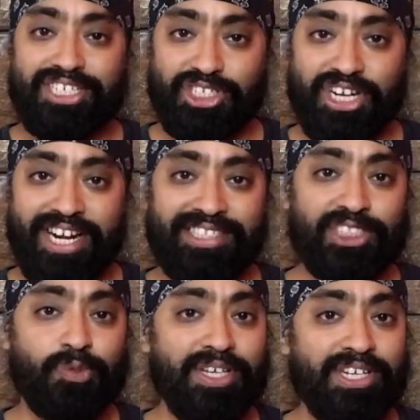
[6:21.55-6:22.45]
share
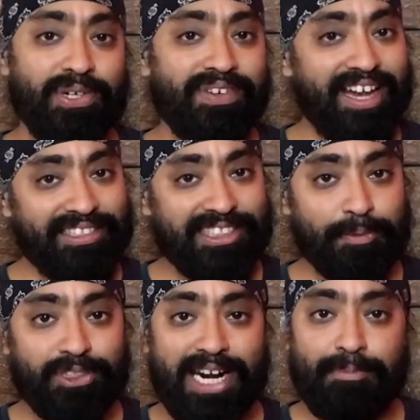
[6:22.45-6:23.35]
this video and
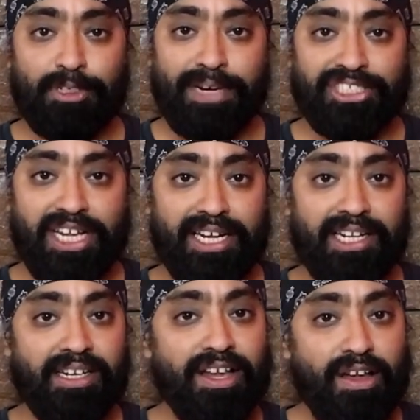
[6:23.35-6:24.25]
subscribe to my channel